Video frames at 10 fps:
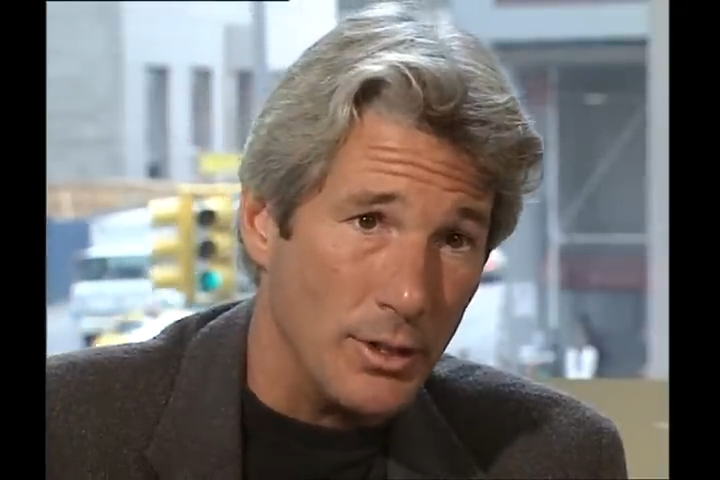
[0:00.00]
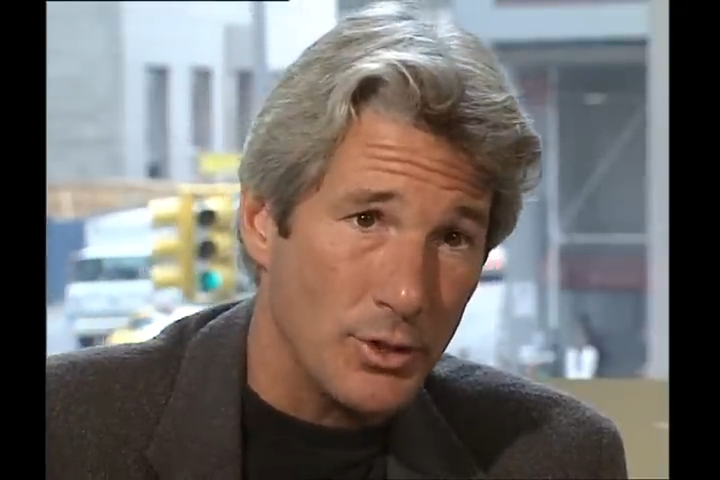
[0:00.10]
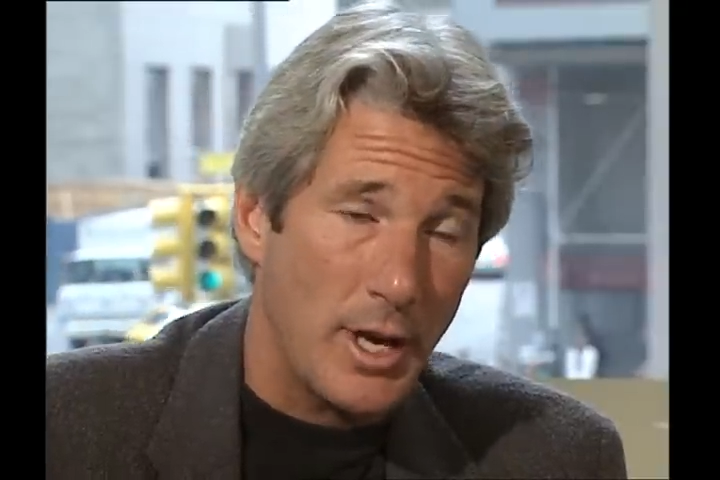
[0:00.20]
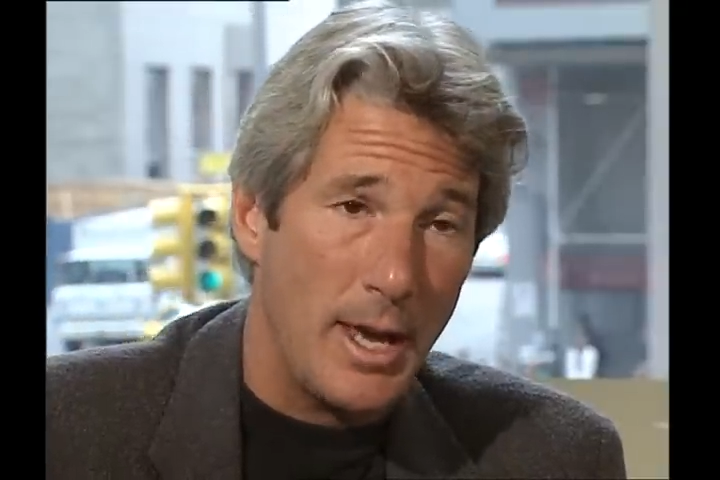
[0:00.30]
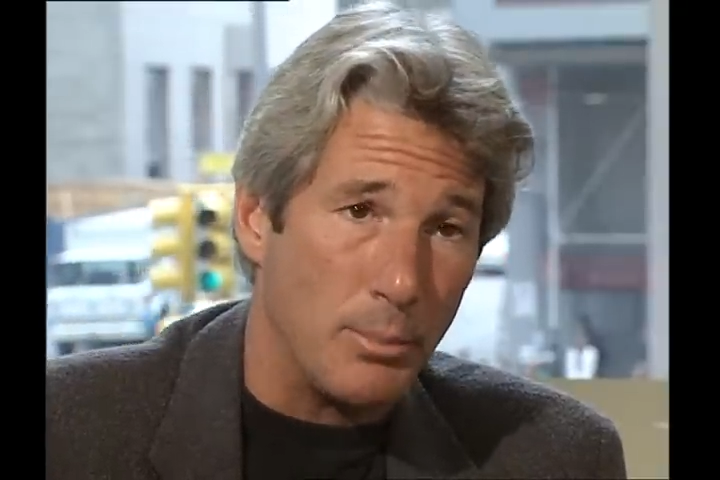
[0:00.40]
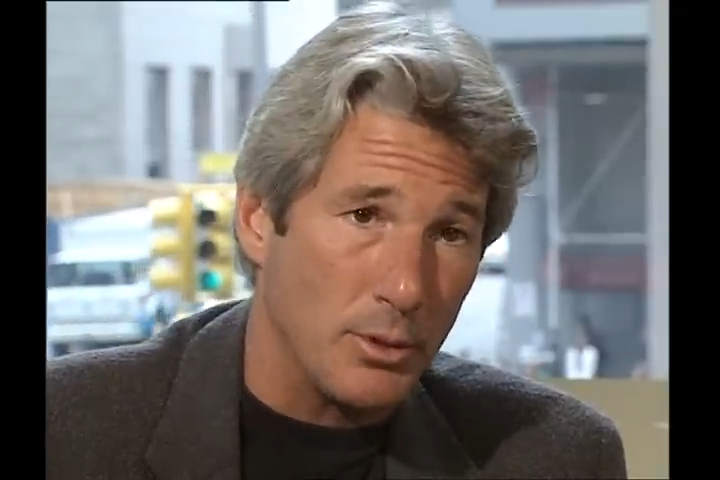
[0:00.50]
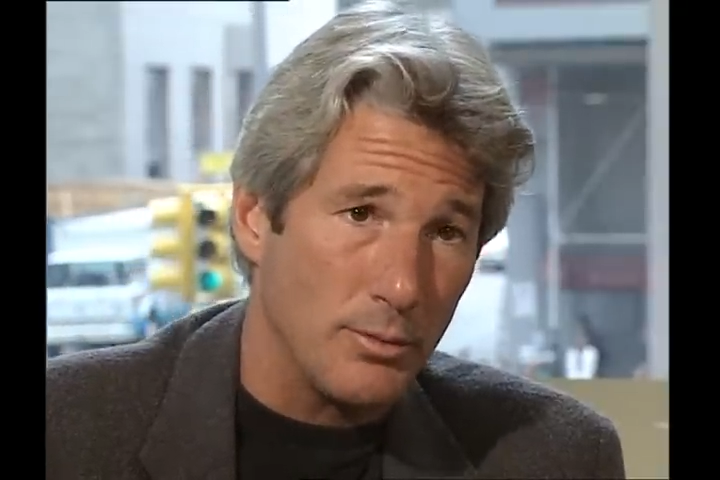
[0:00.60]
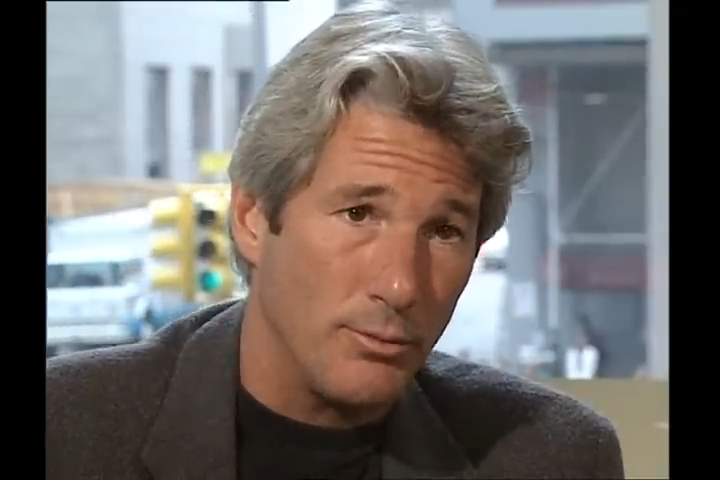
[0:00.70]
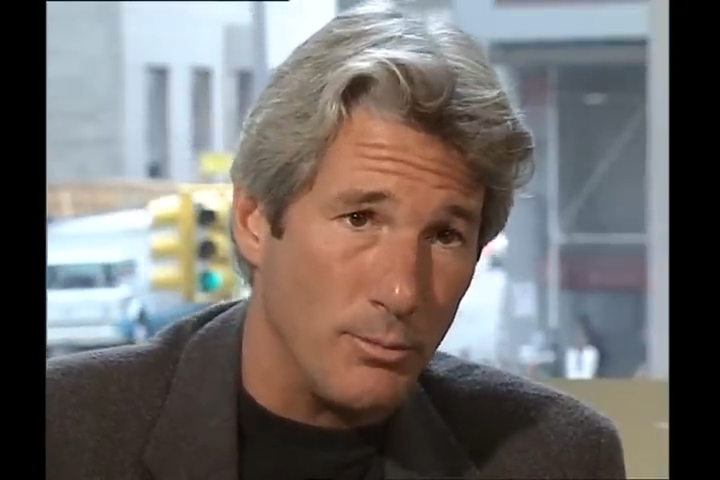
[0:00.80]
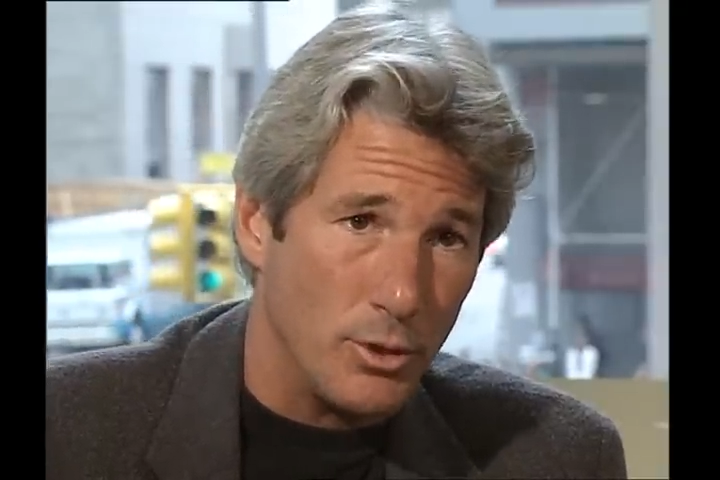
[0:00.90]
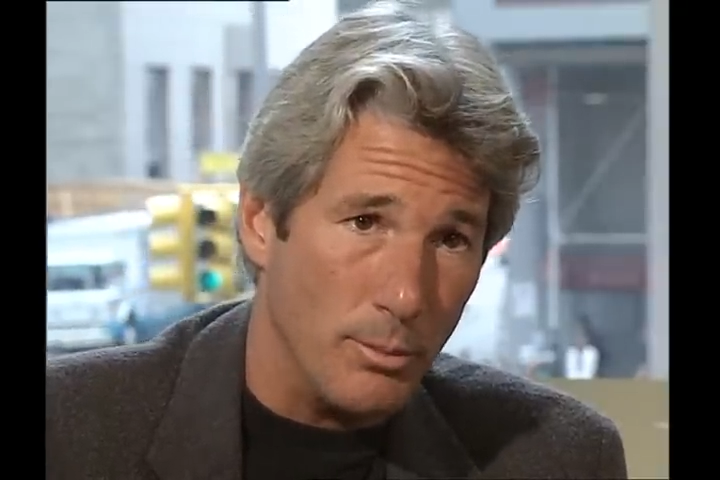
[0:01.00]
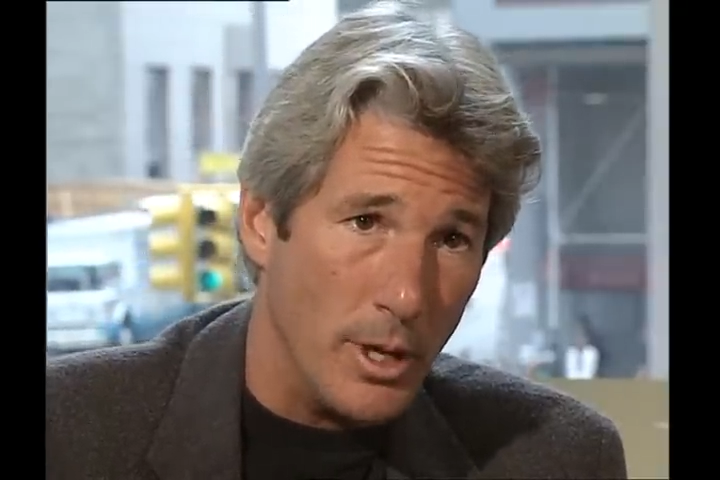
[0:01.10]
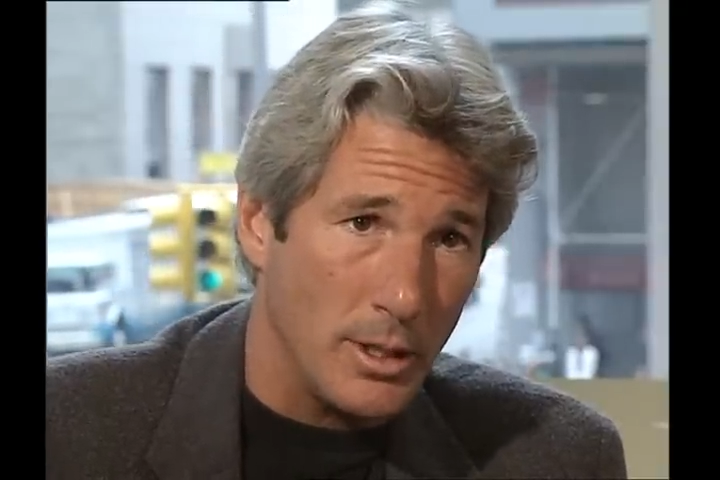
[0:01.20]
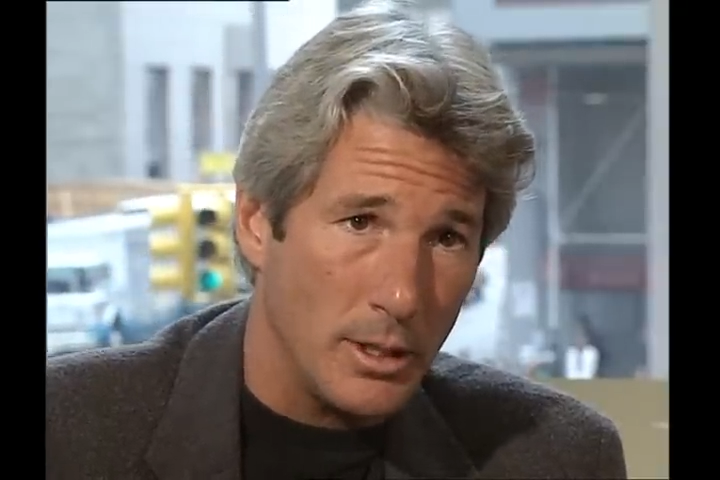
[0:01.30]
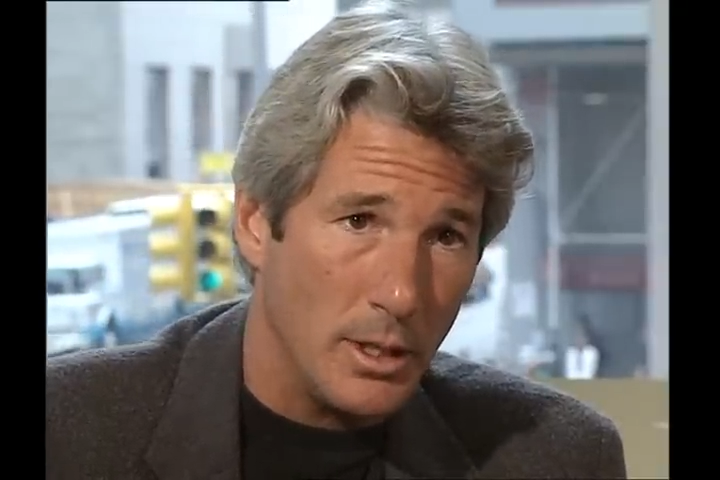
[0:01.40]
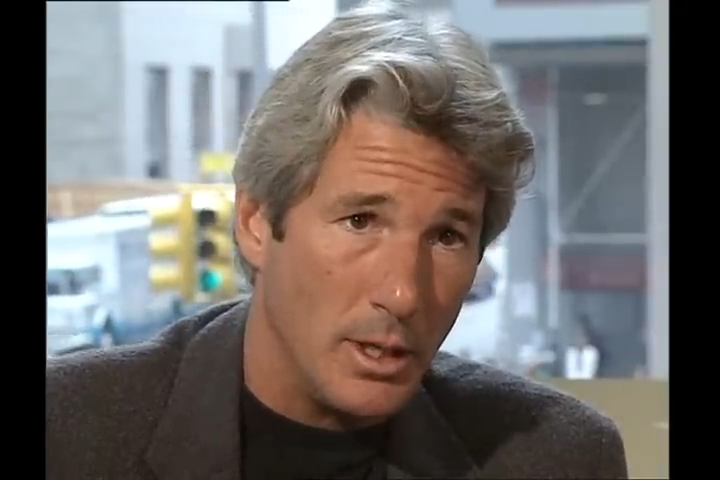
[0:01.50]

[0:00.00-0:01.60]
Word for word: escaped from Tibet.